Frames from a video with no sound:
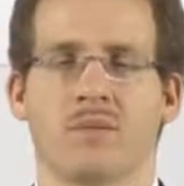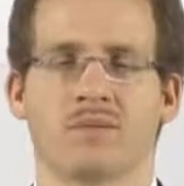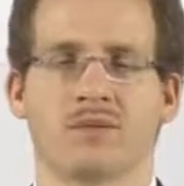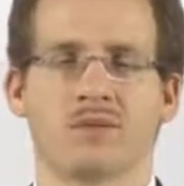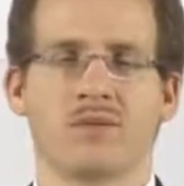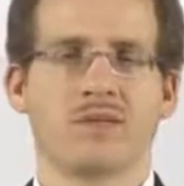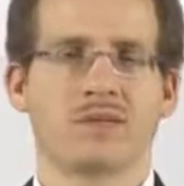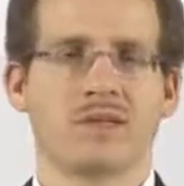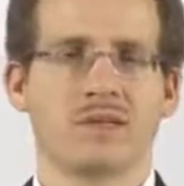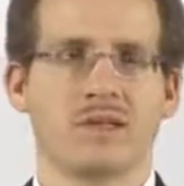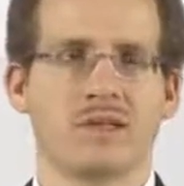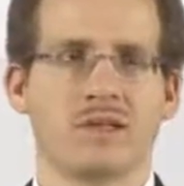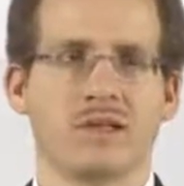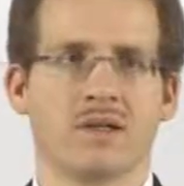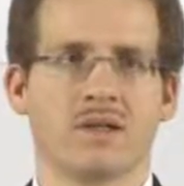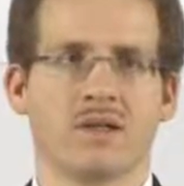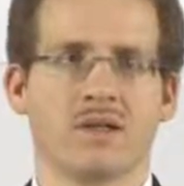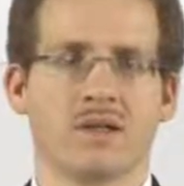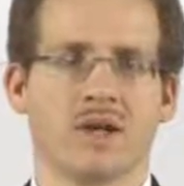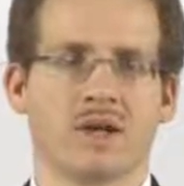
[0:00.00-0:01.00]
So you see
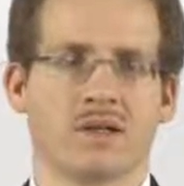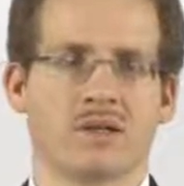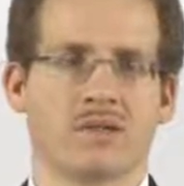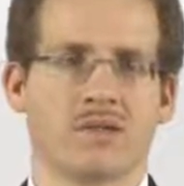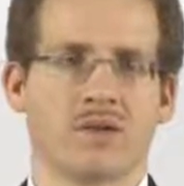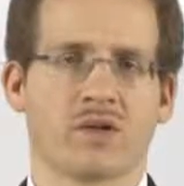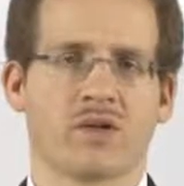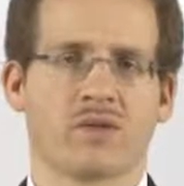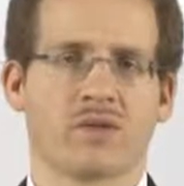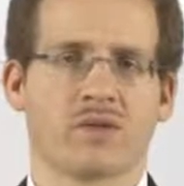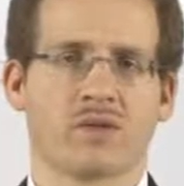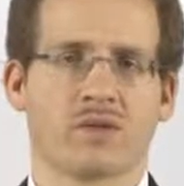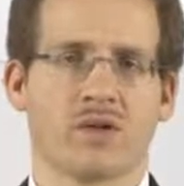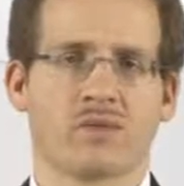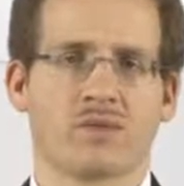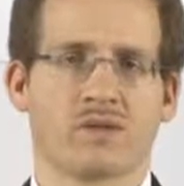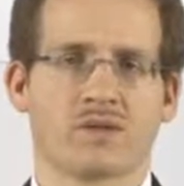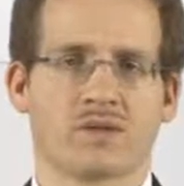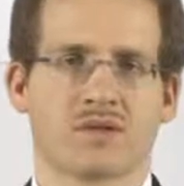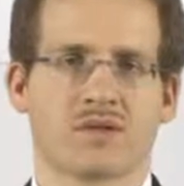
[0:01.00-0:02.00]
here the agglomeration
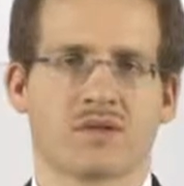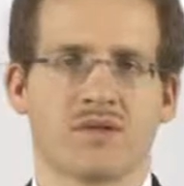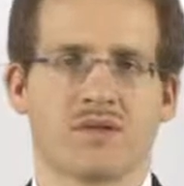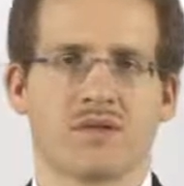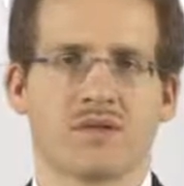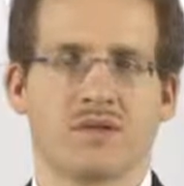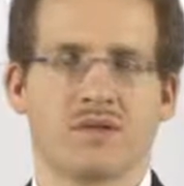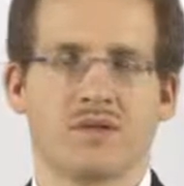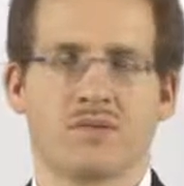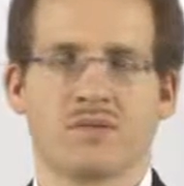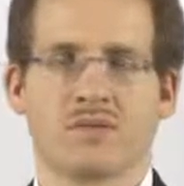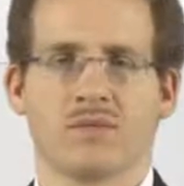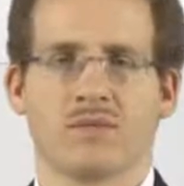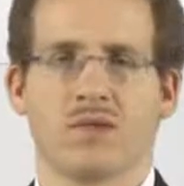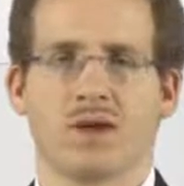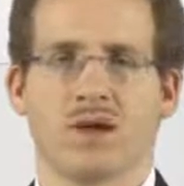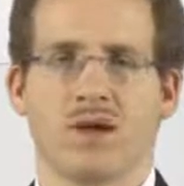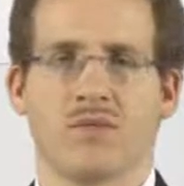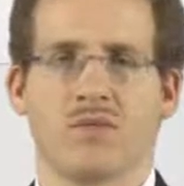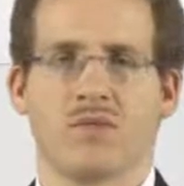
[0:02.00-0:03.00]
step is clearly
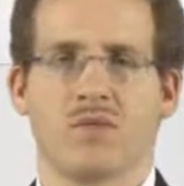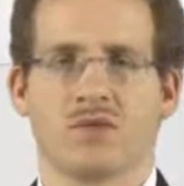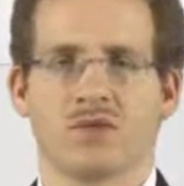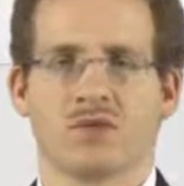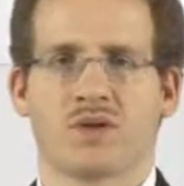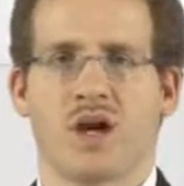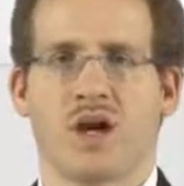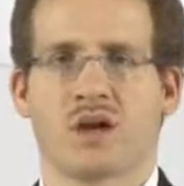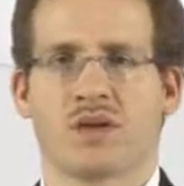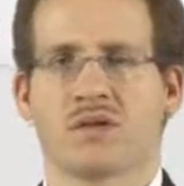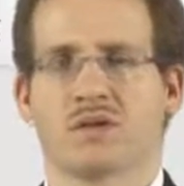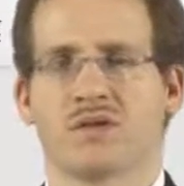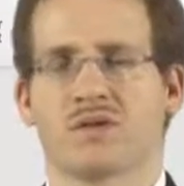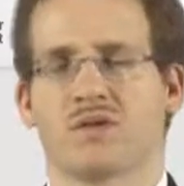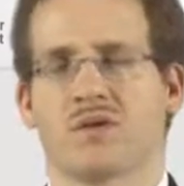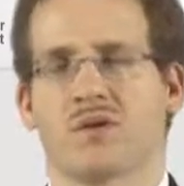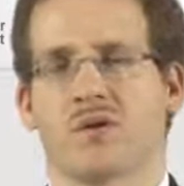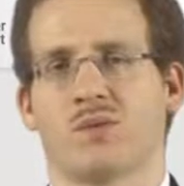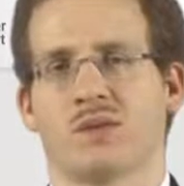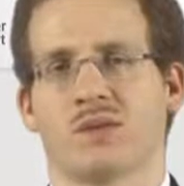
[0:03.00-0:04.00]
more
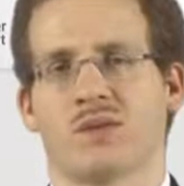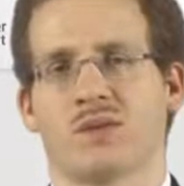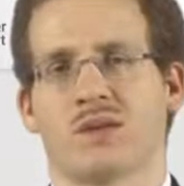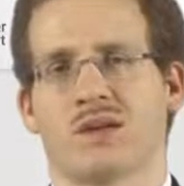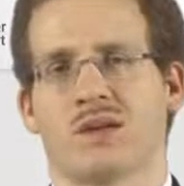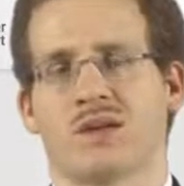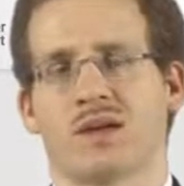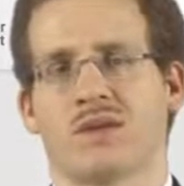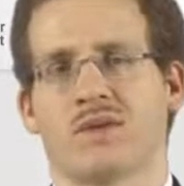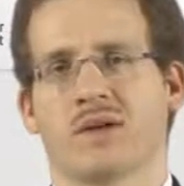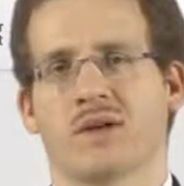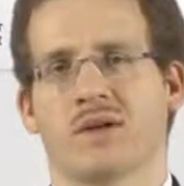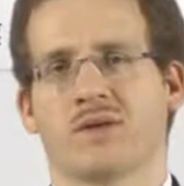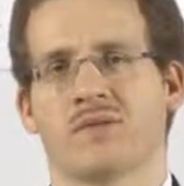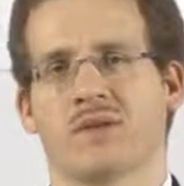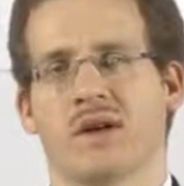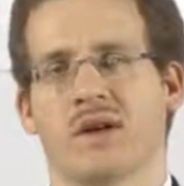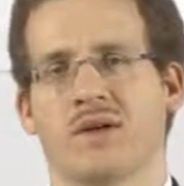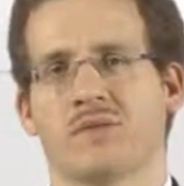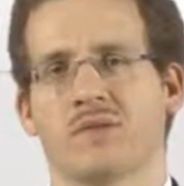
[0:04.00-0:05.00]
targeted towards shared nothing
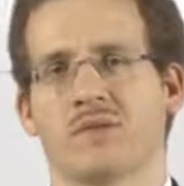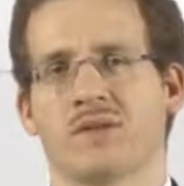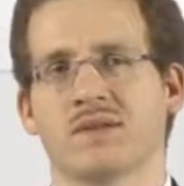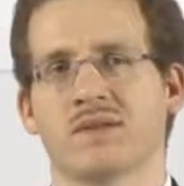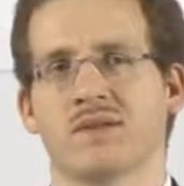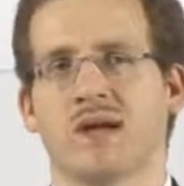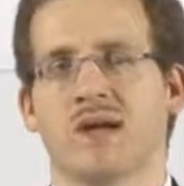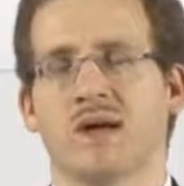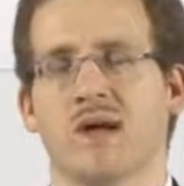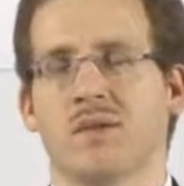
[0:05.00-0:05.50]
environments,